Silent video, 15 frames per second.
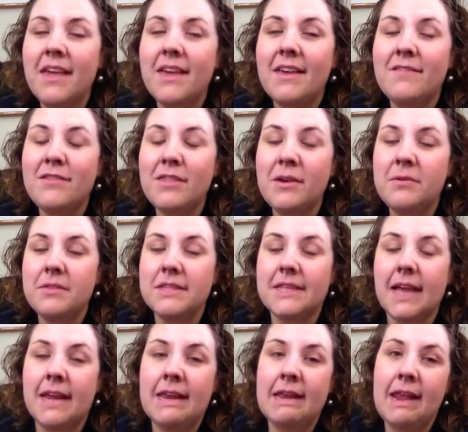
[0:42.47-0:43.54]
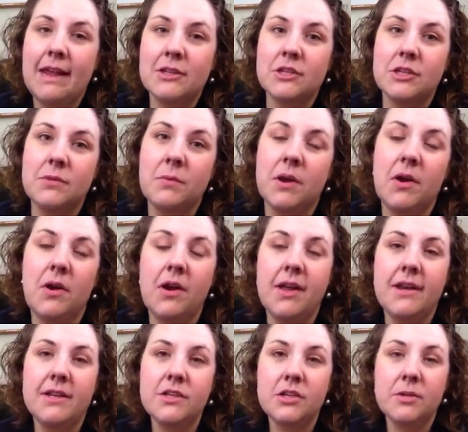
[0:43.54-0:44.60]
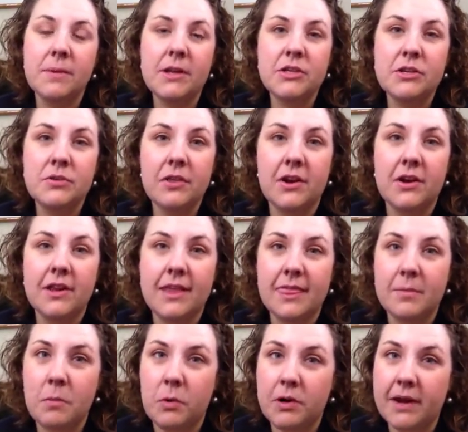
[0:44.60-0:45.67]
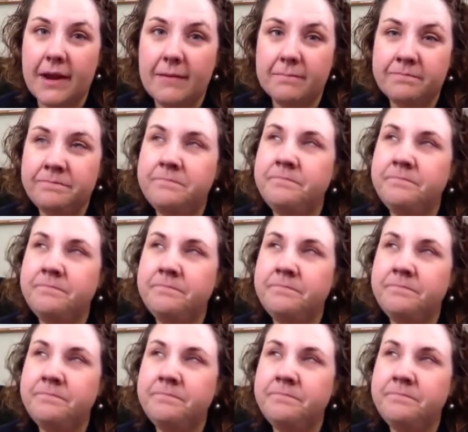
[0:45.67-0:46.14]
even though the signing actually went on until about 2:30 in the morning.